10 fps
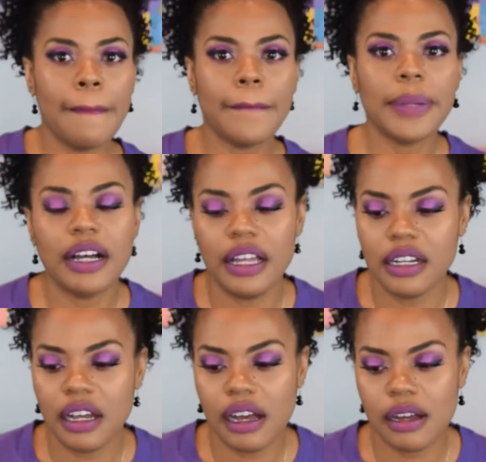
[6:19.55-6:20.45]

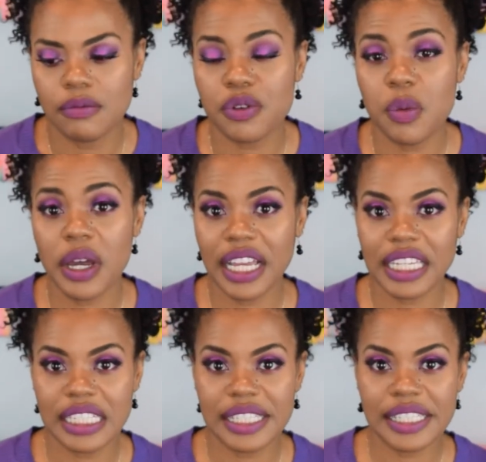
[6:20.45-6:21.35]
But from what I
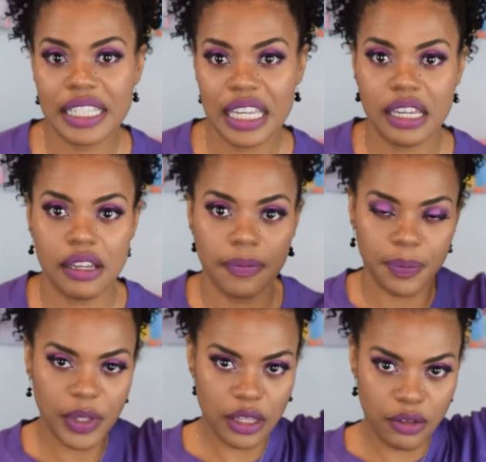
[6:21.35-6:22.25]
can see
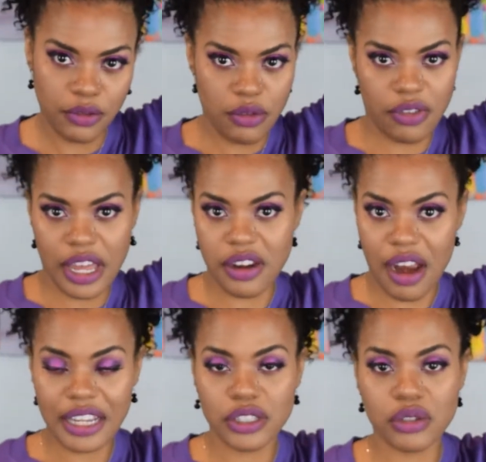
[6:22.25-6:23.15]
in the viewfinder,
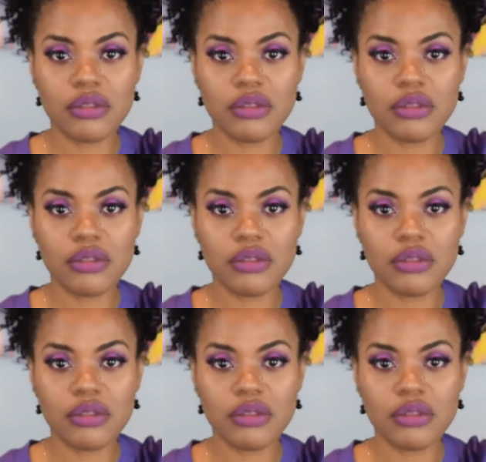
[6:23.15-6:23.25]
I do